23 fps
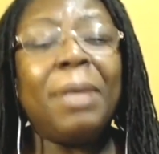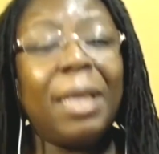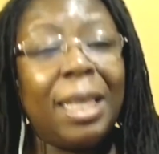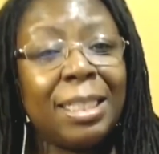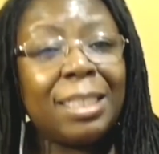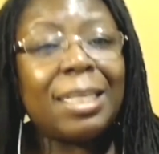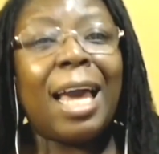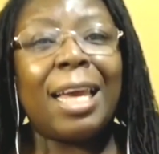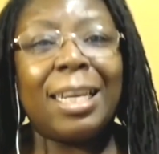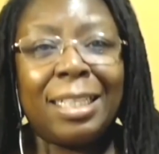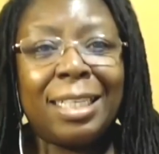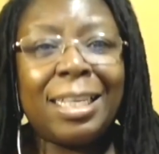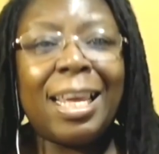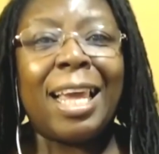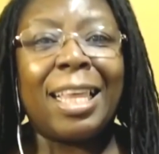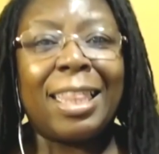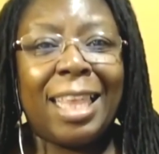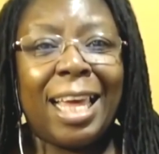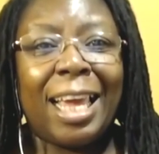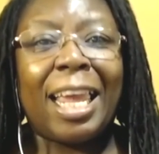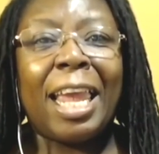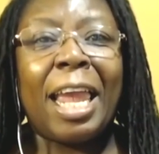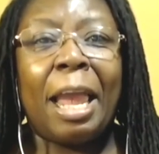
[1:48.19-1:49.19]
He's got to
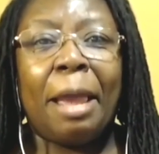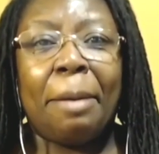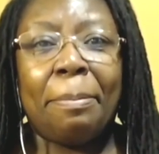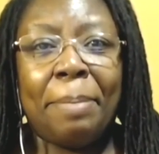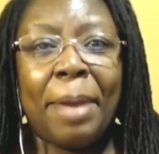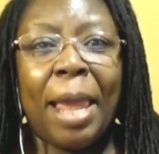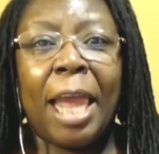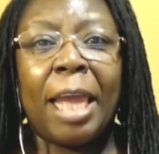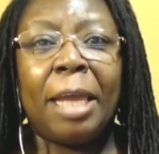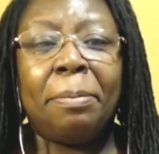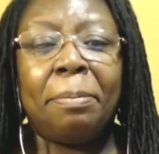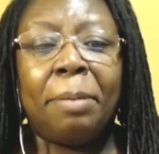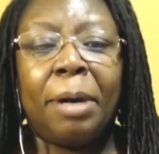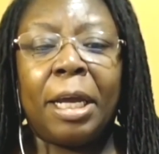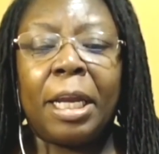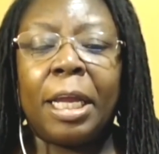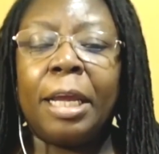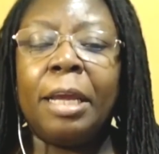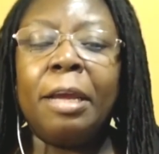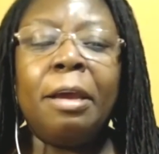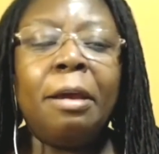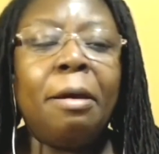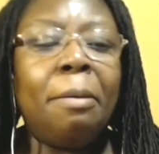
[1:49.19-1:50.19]
take that campaign
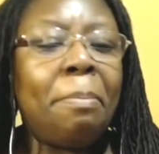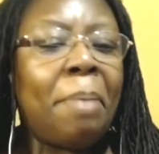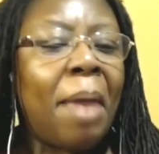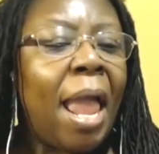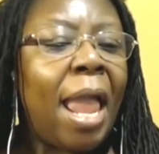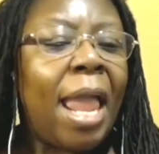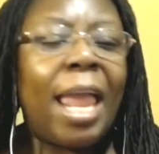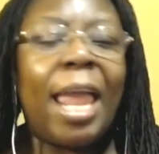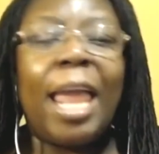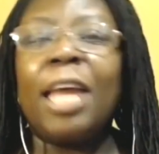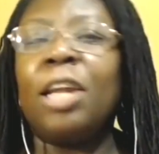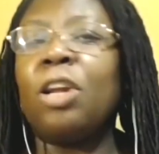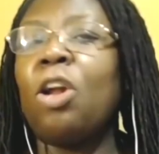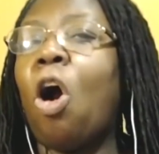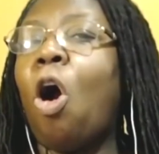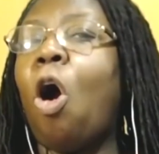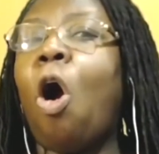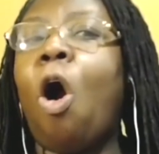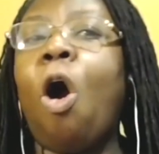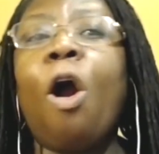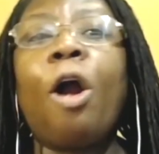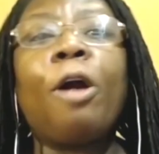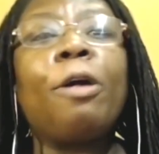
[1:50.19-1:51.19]
money, pay an
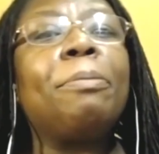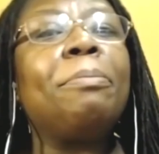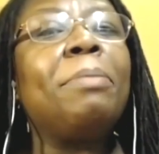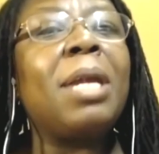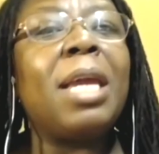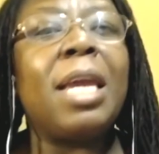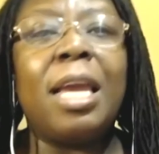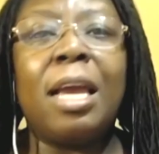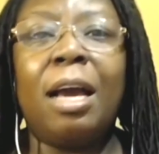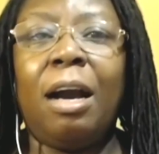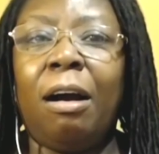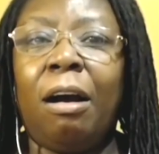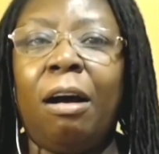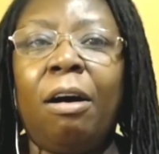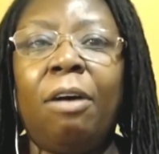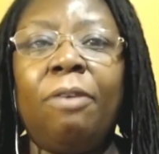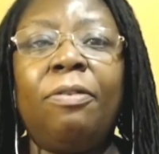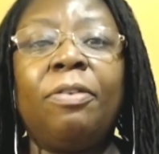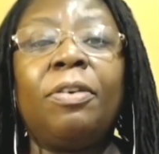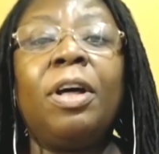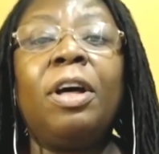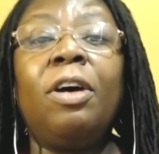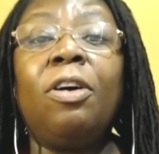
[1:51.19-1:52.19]
army
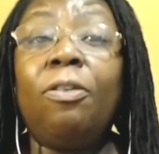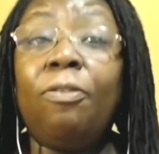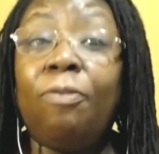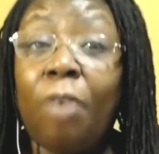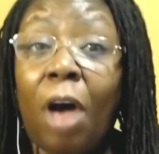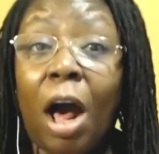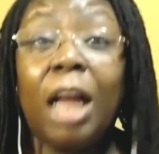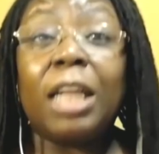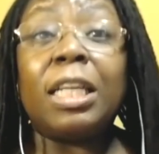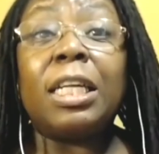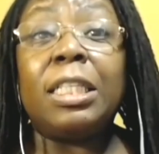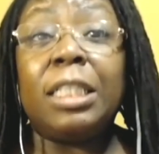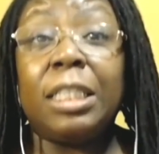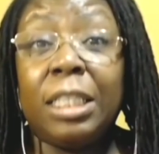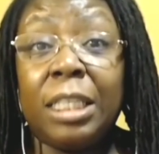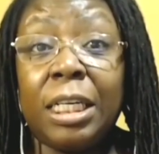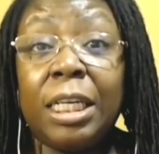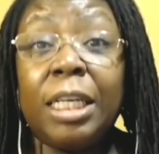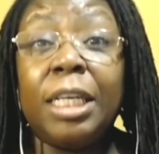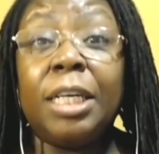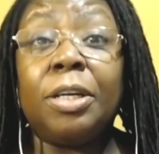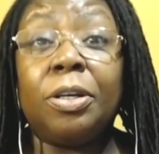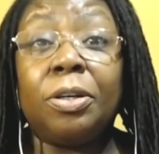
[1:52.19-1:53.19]
of
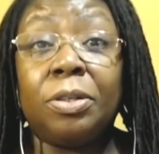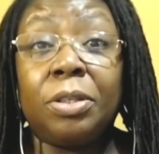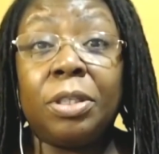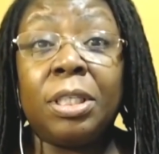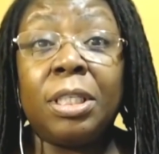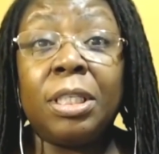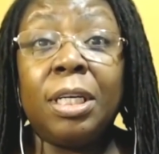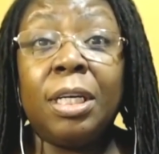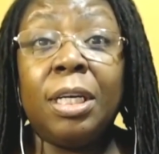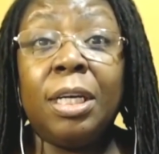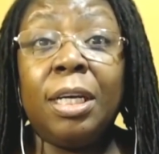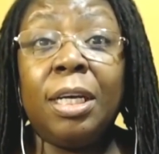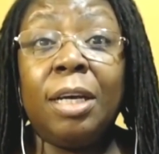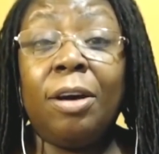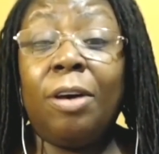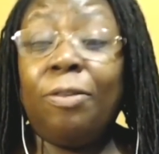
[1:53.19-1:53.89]
volunteers